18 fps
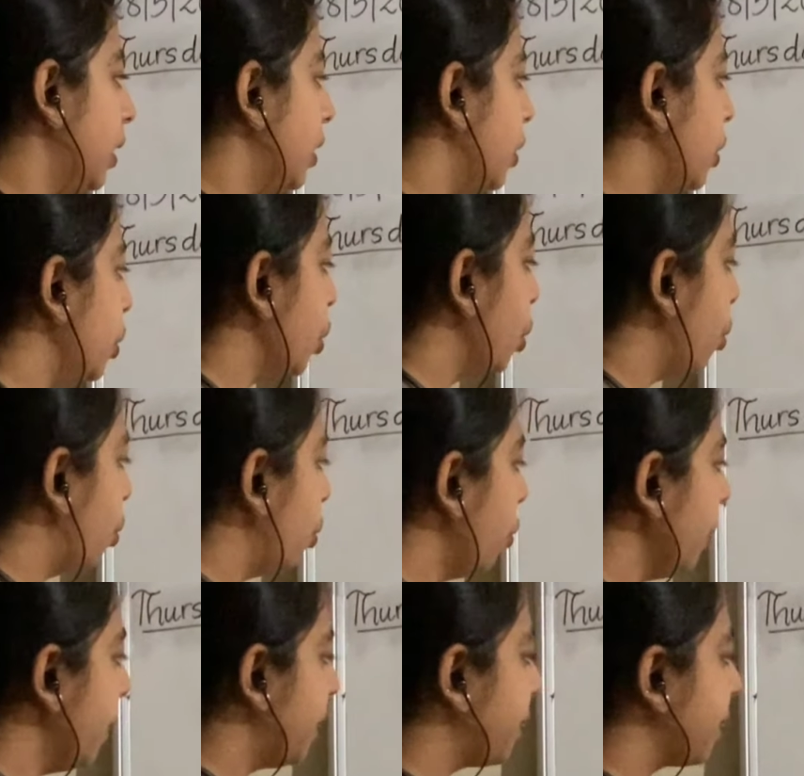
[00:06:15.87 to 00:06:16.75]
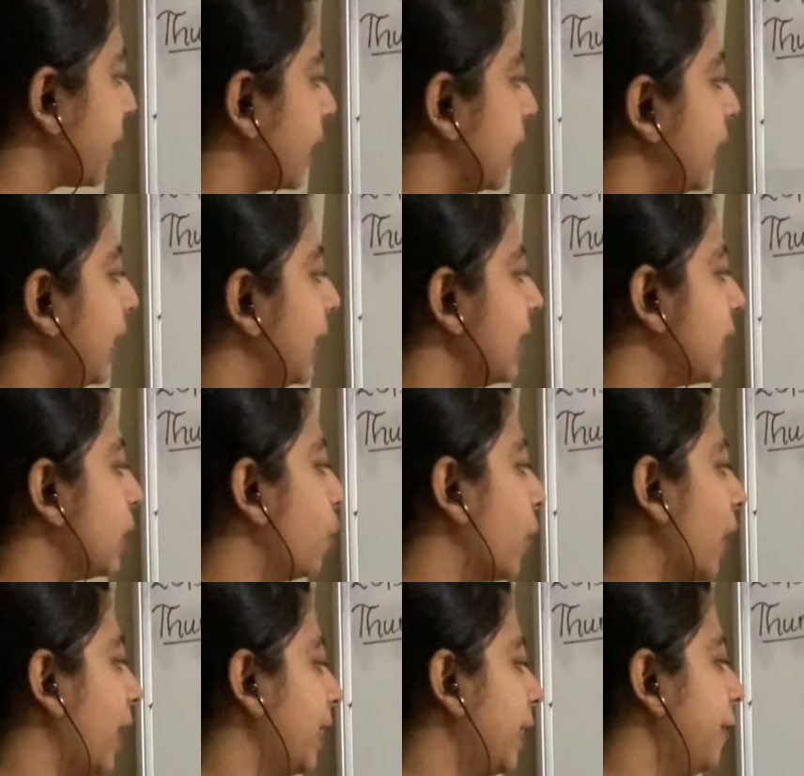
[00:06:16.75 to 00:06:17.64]
So let's
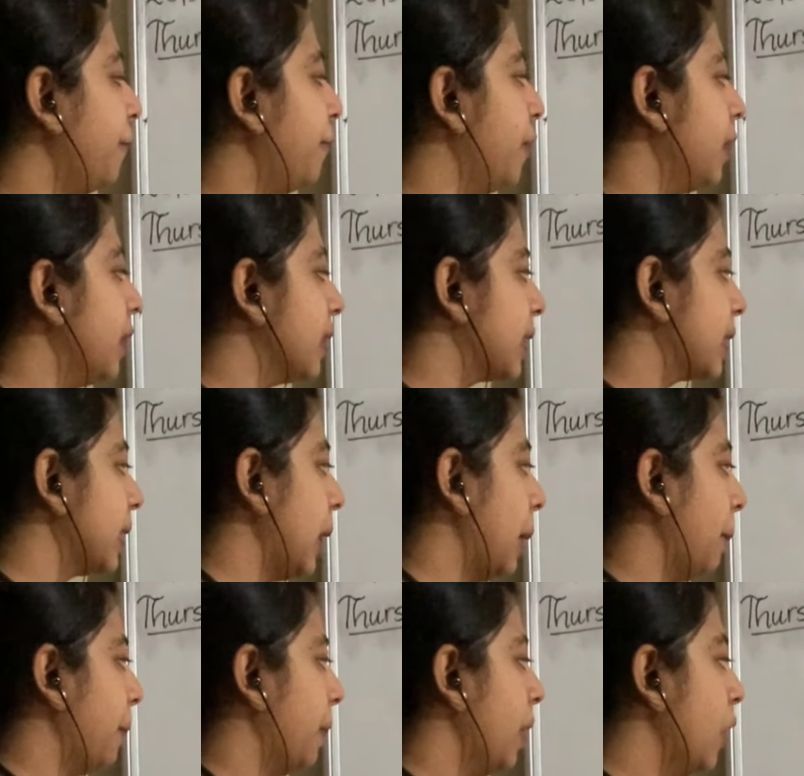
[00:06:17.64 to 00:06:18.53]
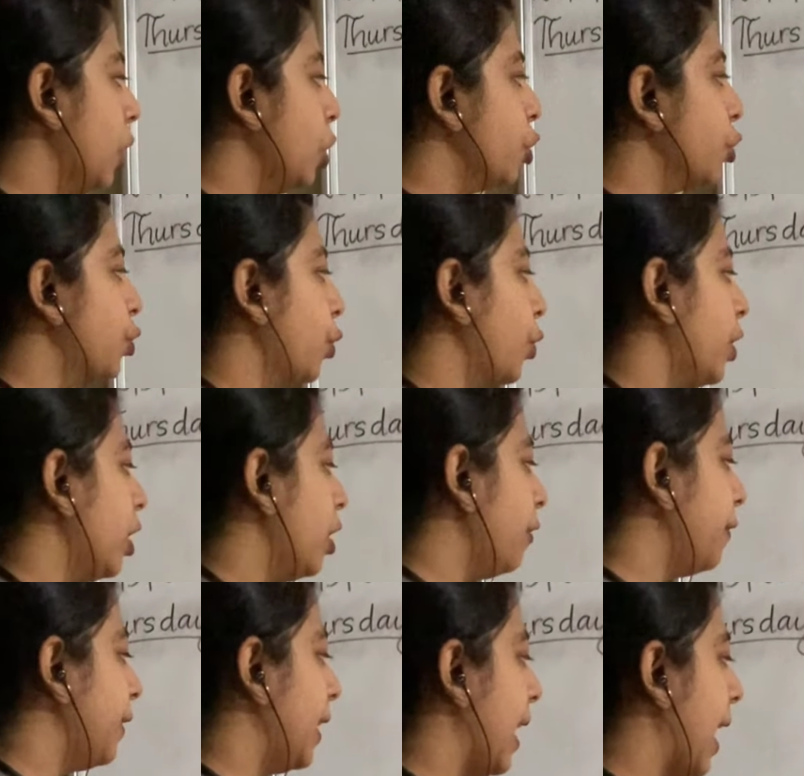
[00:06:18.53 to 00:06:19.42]
look at the first sum. So
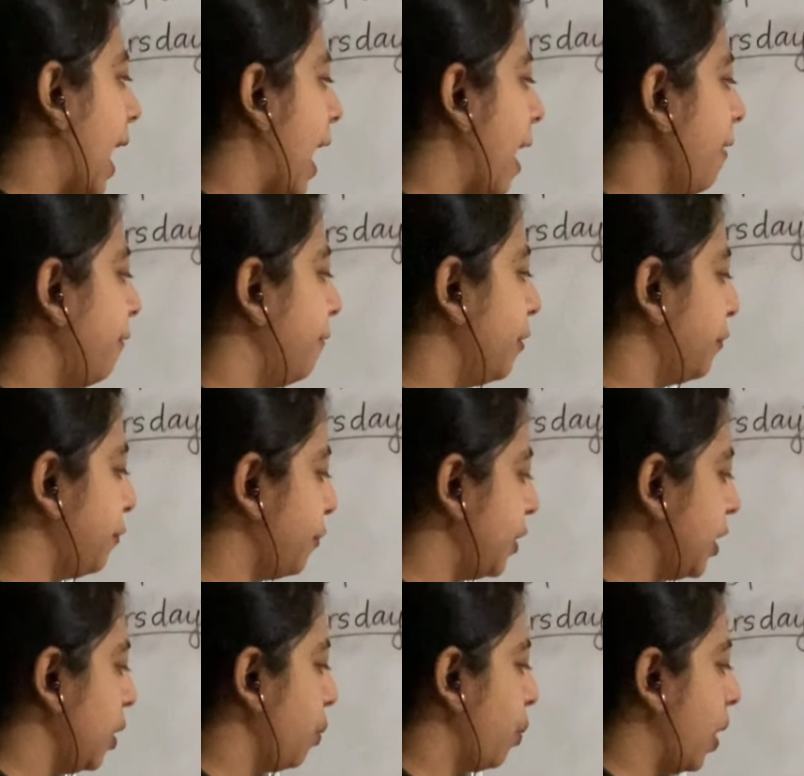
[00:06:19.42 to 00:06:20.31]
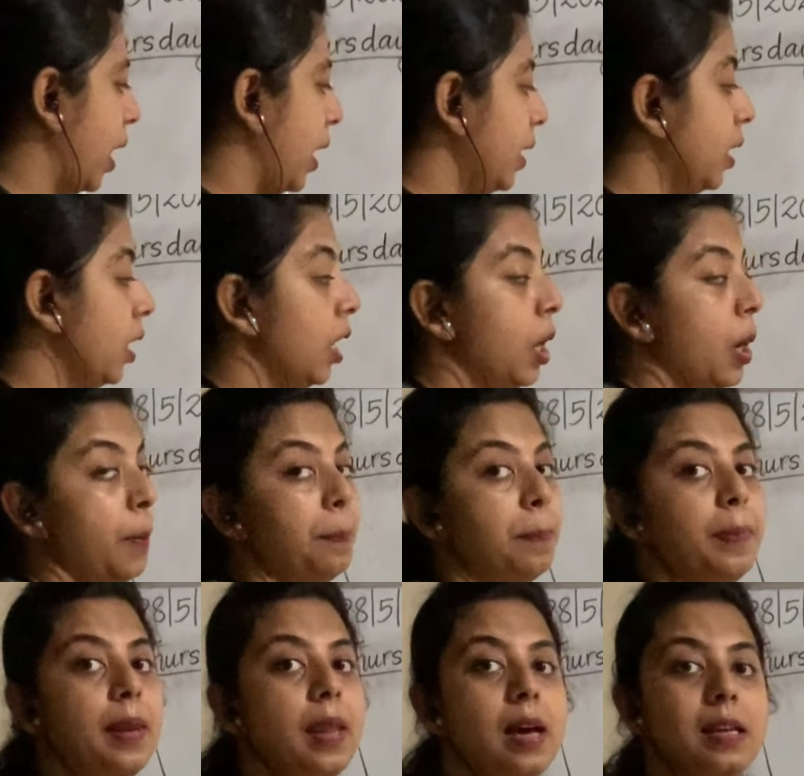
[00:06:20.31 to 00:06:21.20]
here we have 51
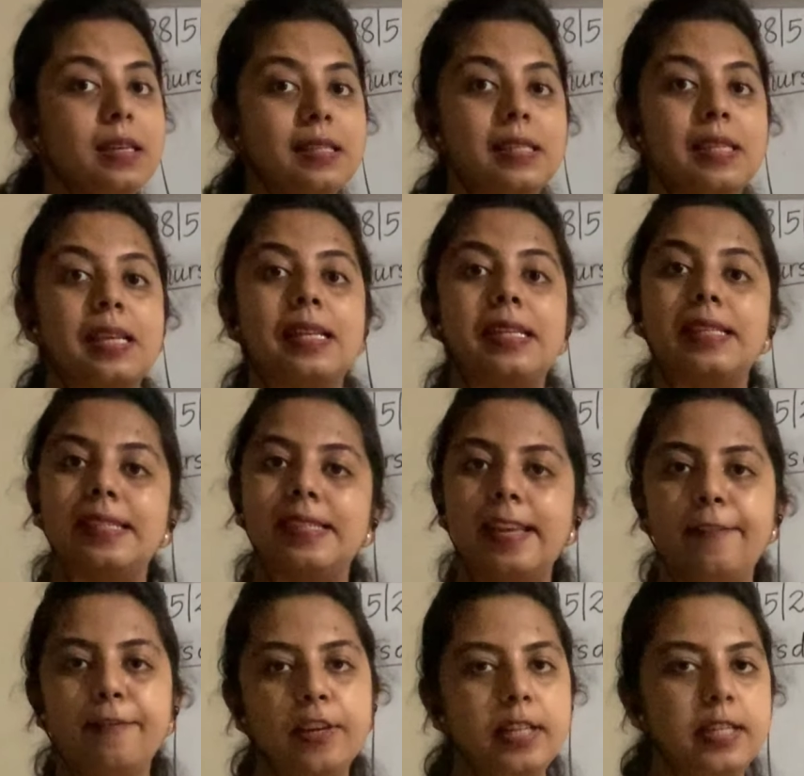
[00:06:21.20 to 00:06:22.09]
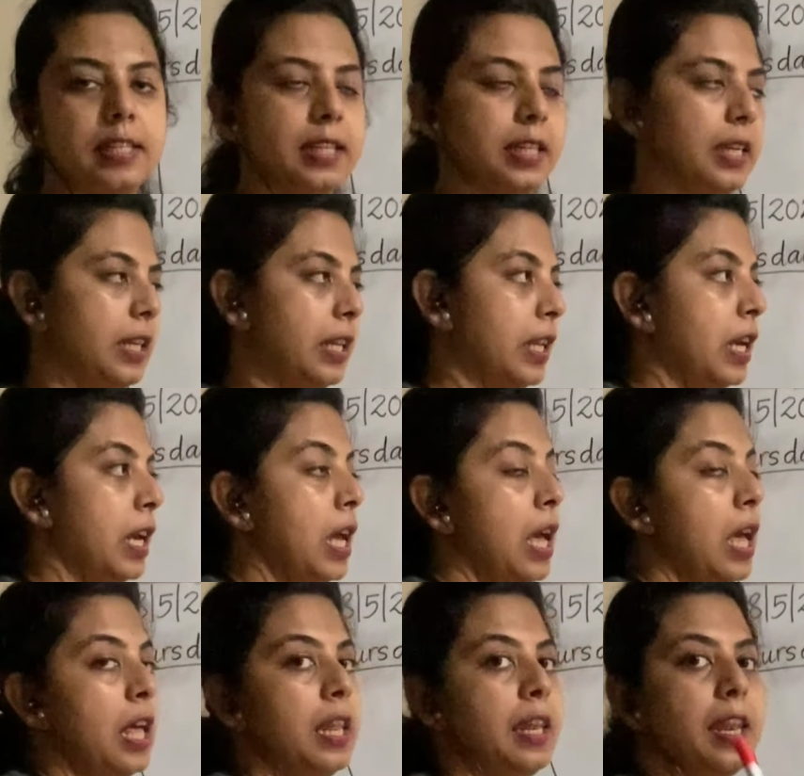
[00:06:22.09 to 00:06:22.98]
plus 17.
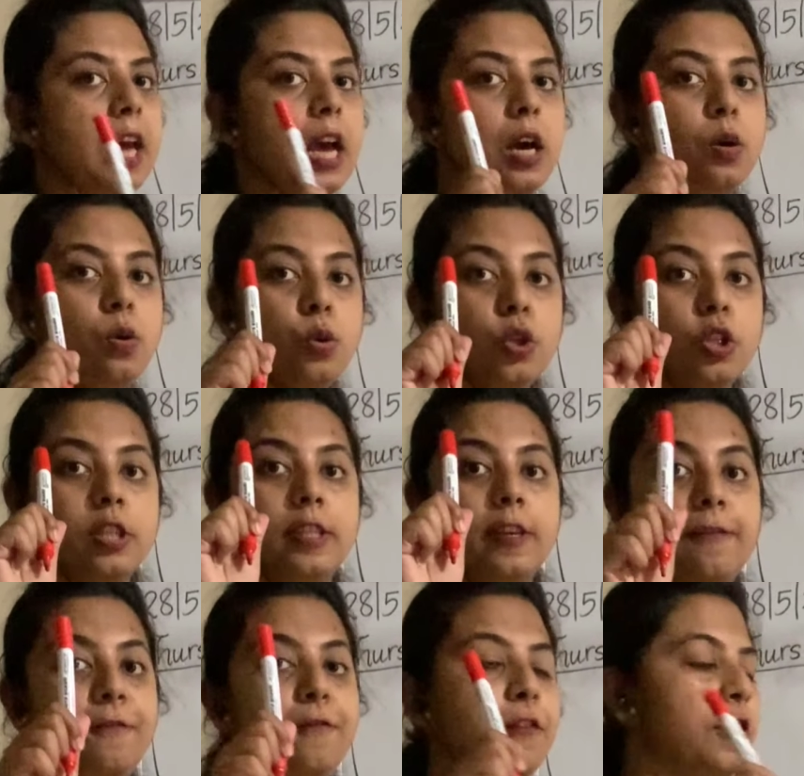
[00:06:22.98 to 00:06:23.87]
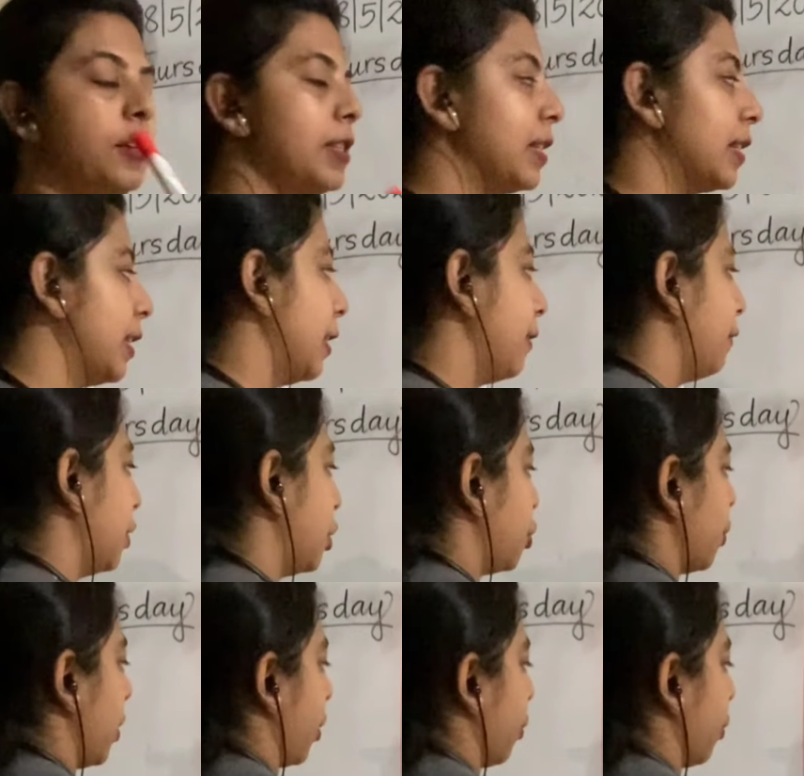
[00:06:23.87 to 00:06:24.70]
Now the first thing which